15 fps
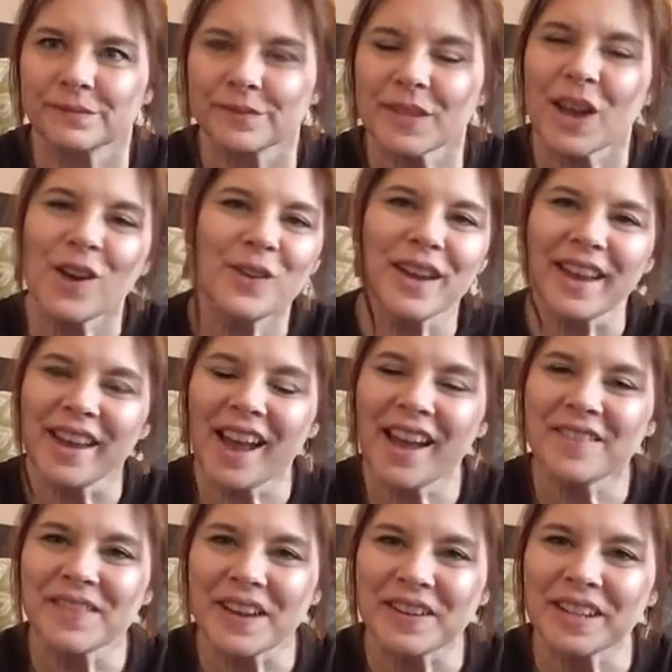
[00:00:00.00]
Okay, I
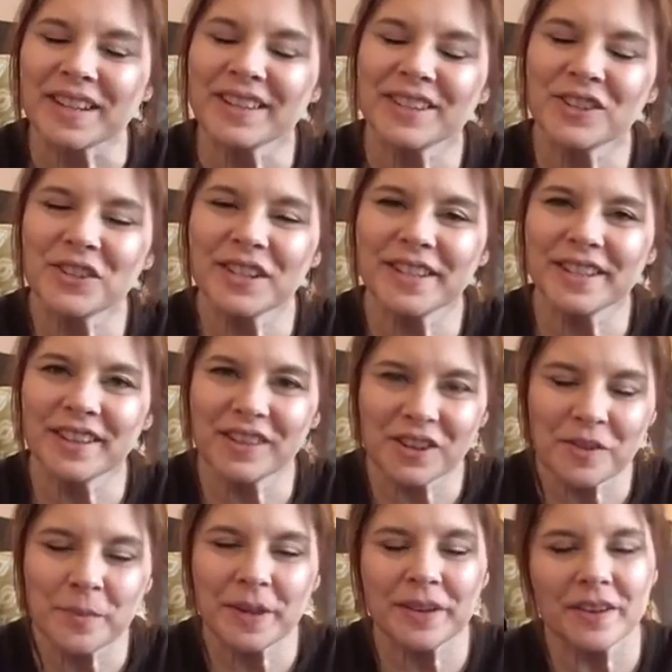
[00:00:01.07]
found it. So just a little
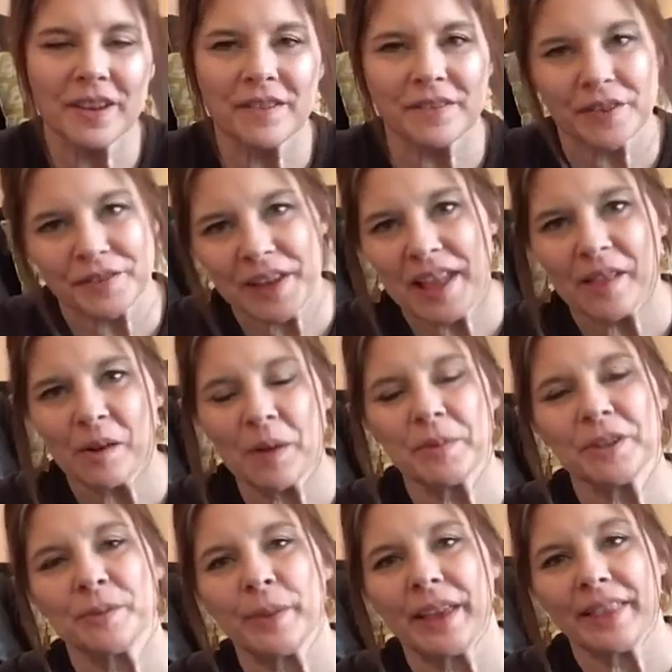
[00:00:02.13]
bit of a follow-up
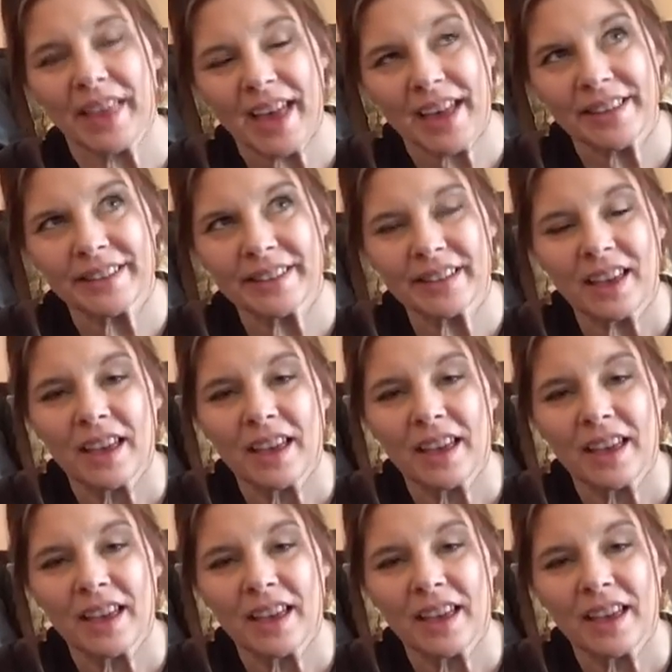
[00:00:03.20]
to my last